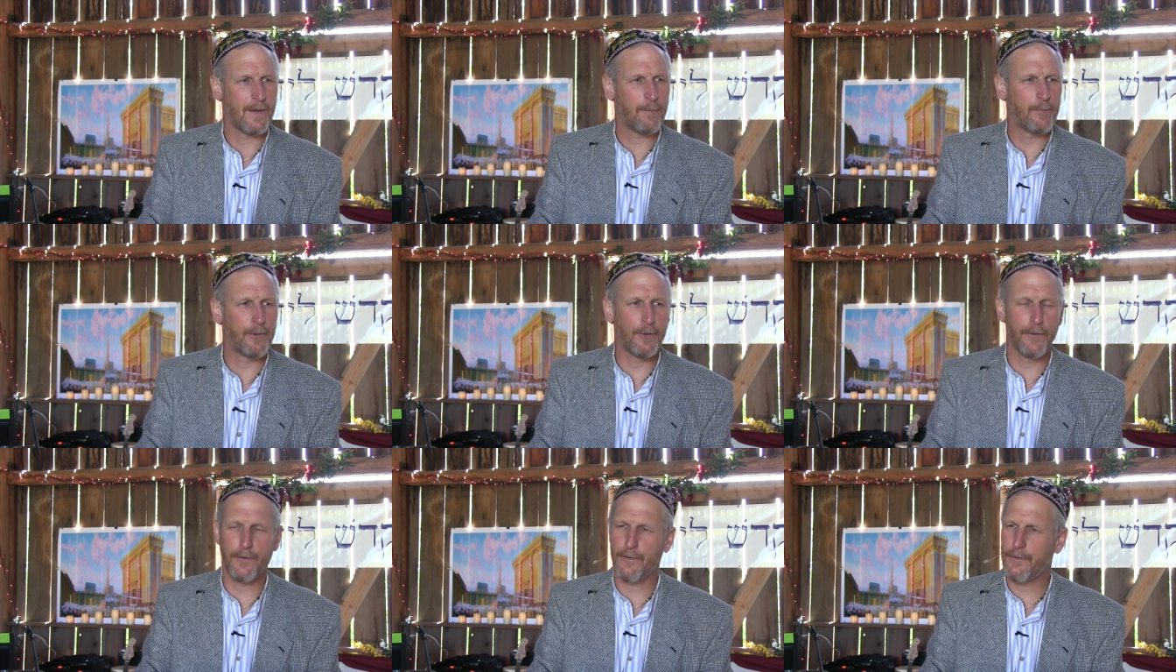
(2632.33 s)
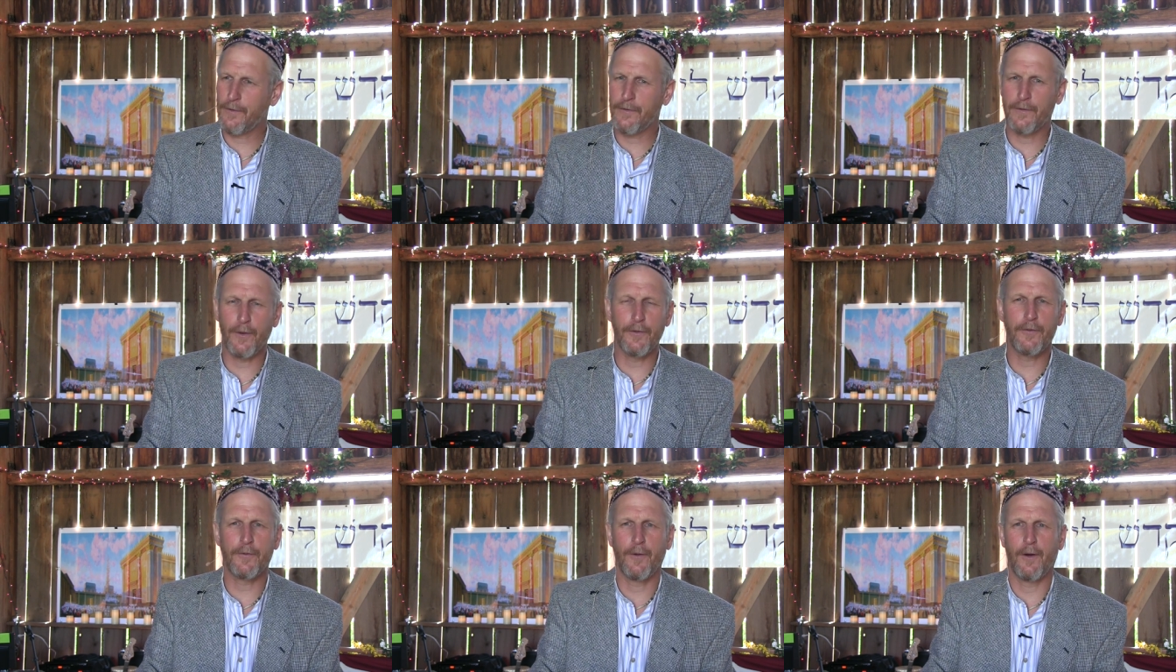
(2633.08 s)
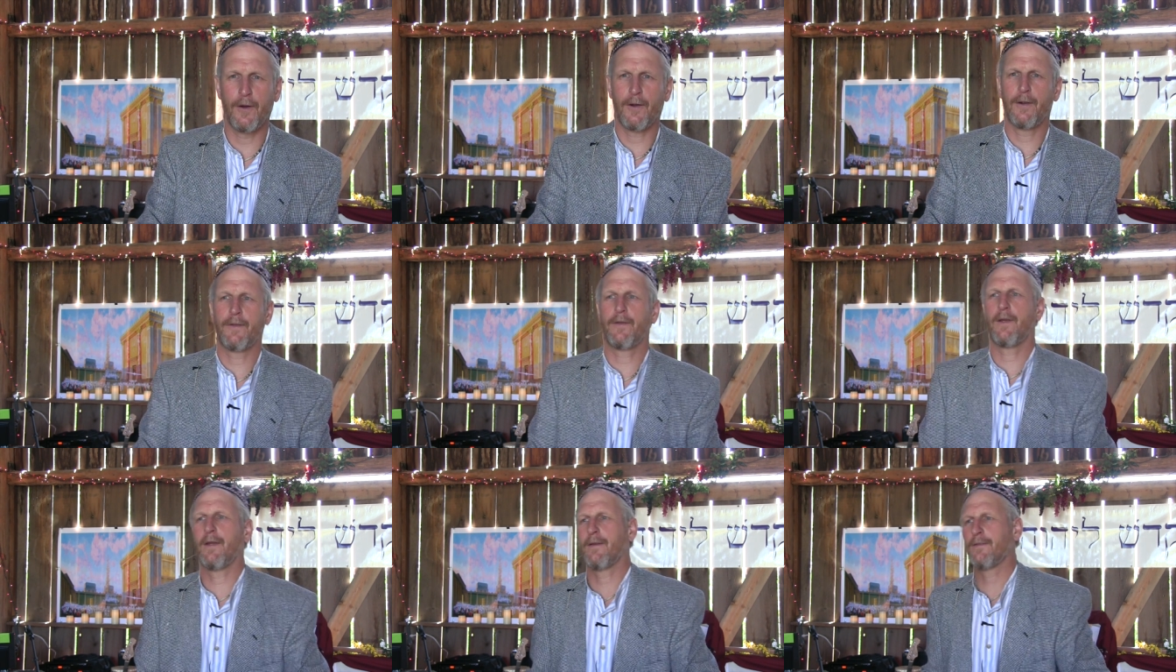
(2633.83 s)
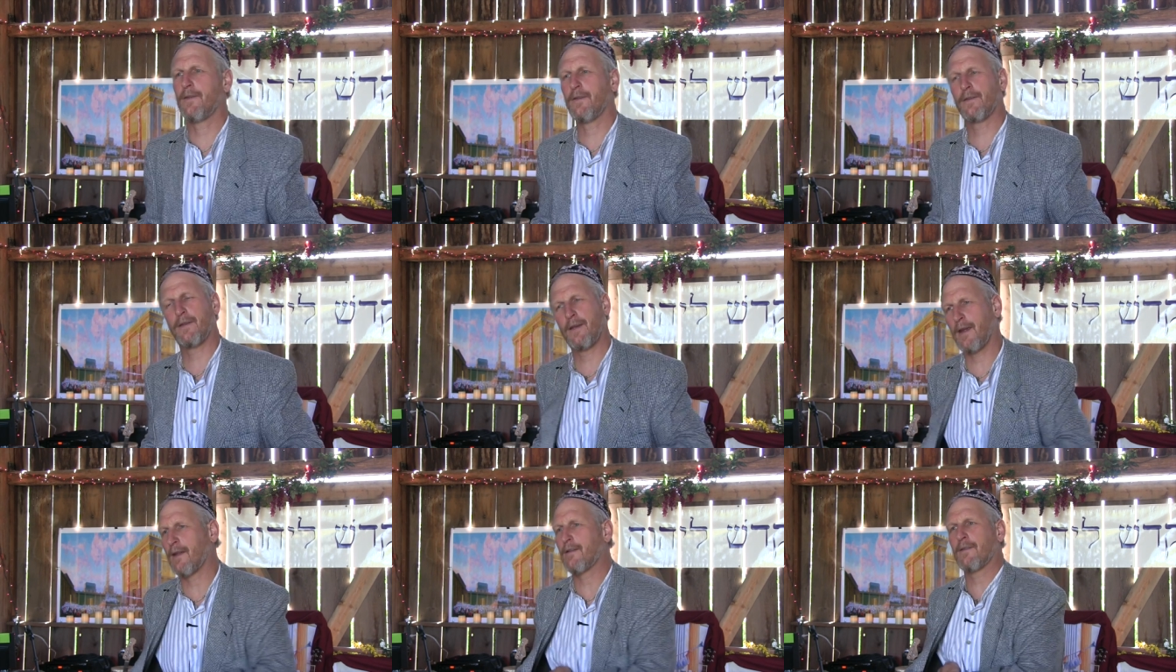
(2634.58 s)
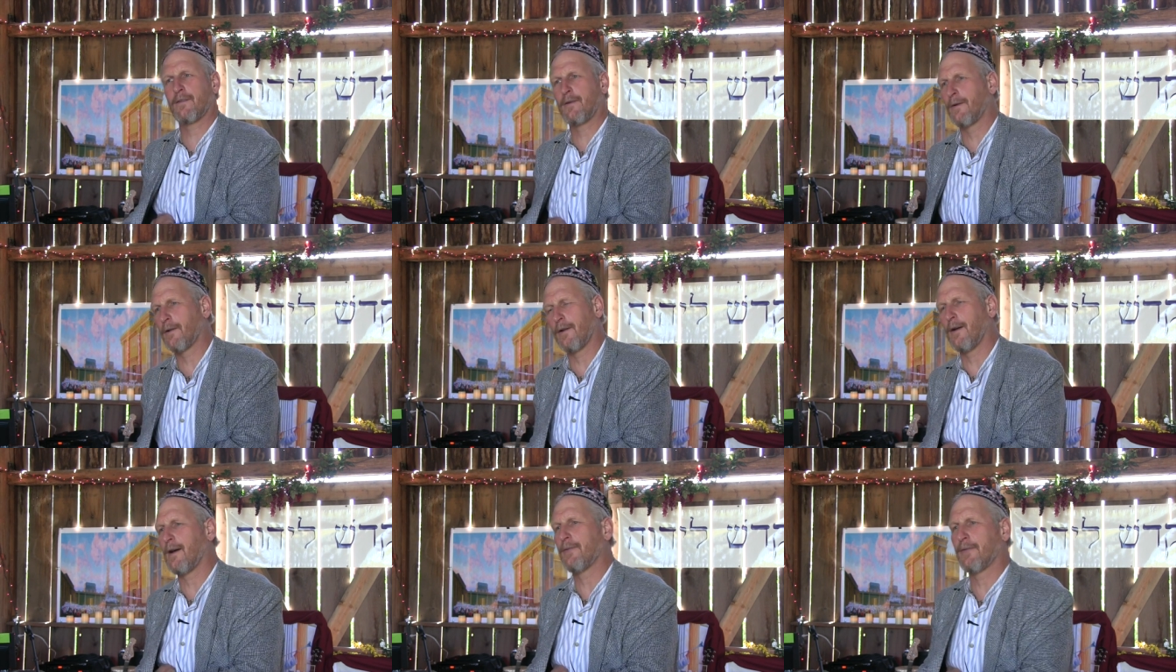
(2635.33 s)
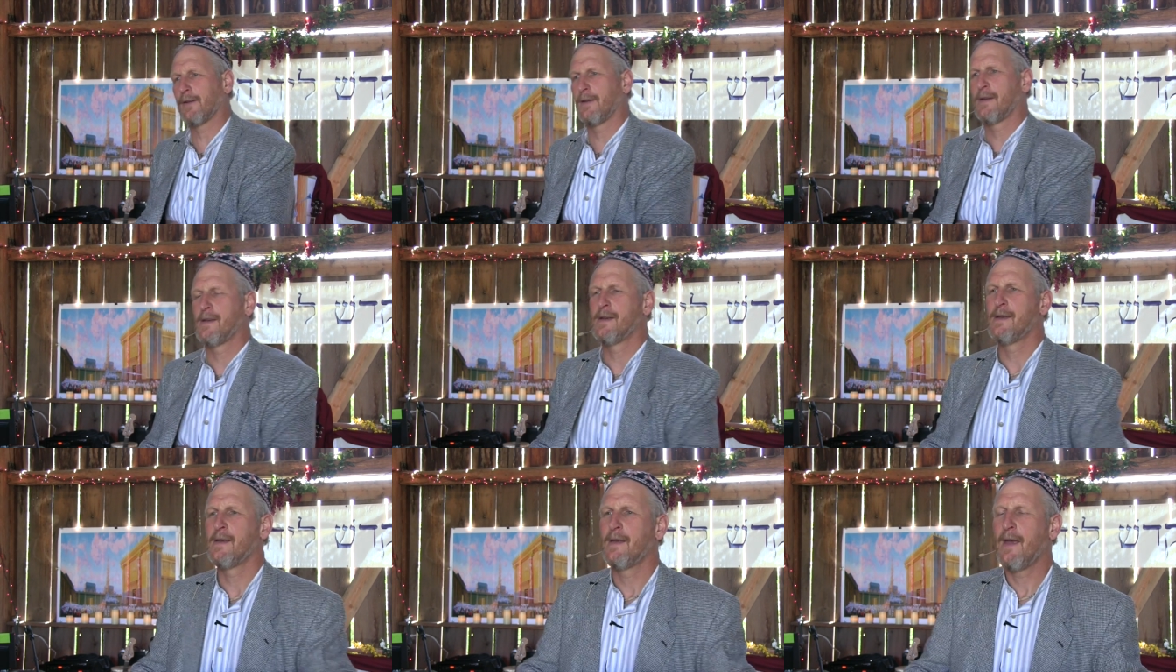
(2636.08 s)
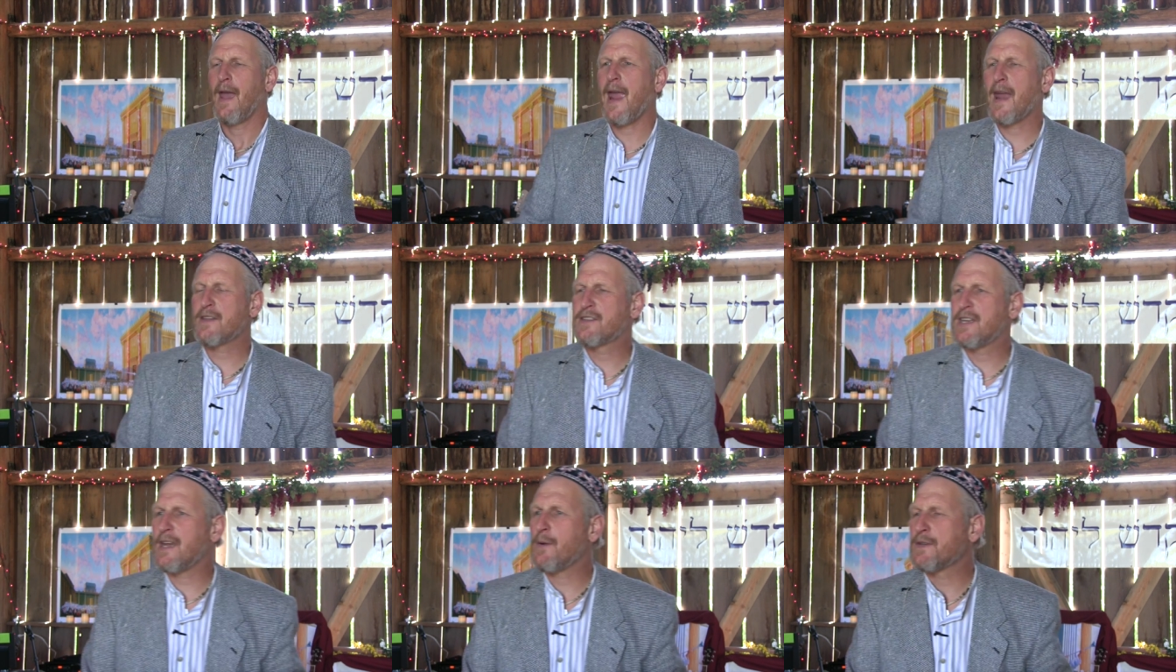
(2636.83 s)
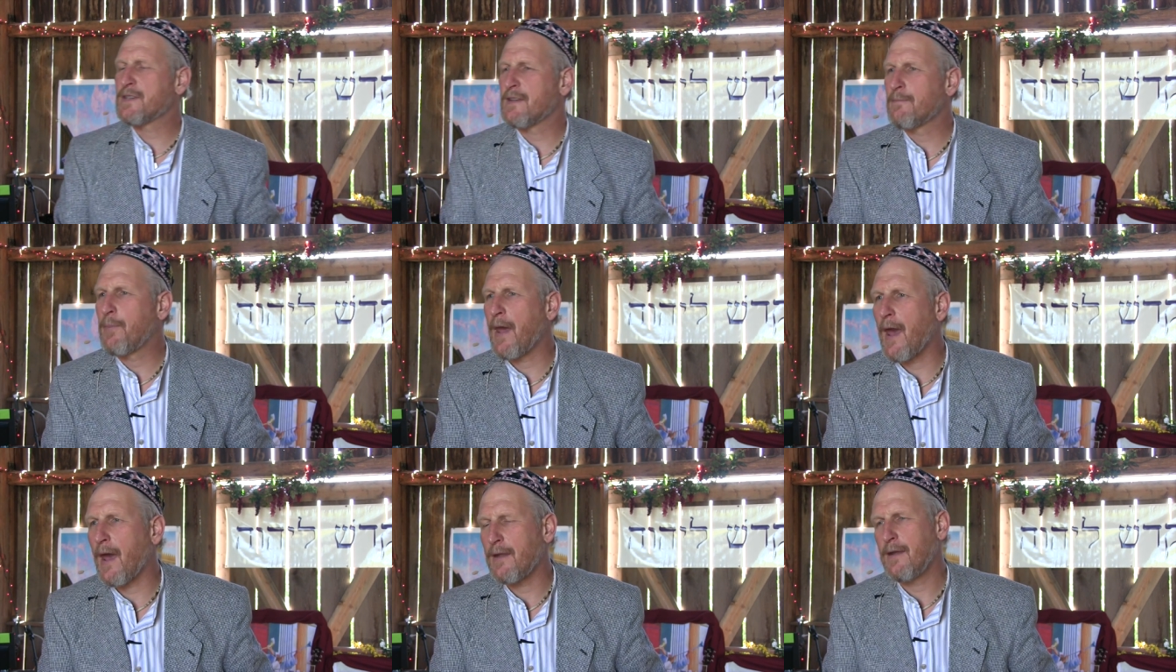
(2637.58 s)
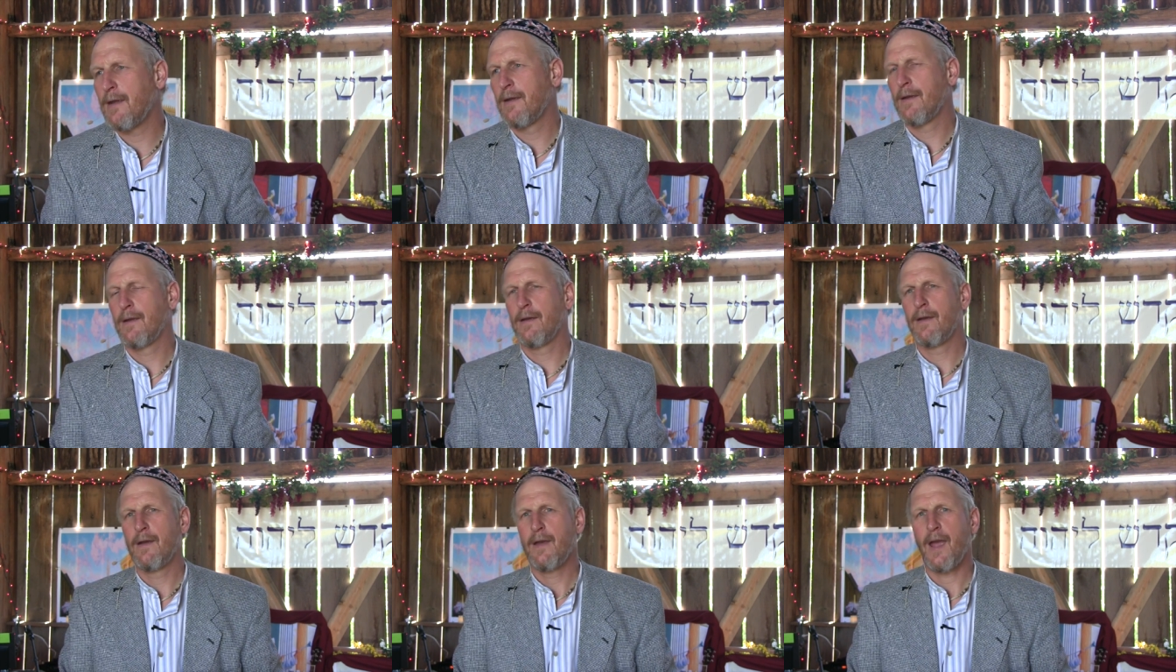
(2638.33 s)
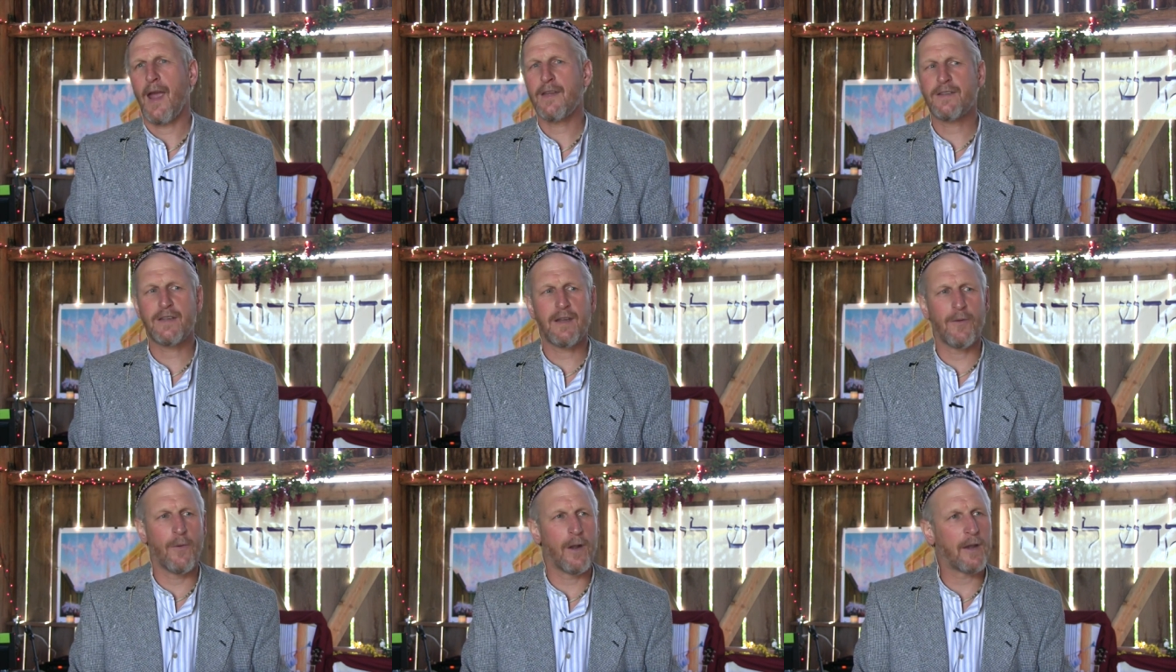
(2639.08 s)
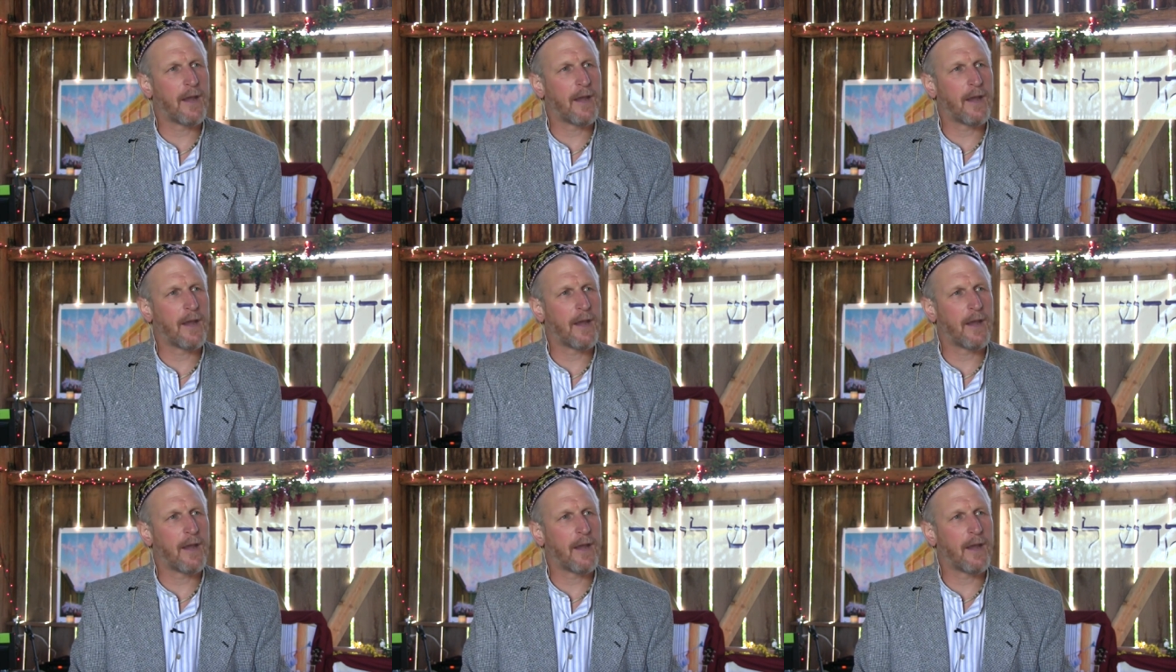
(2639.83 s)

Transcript: The pulls are just so strong, aren't they? Just can't turn it off. And she was in bed and she didn't want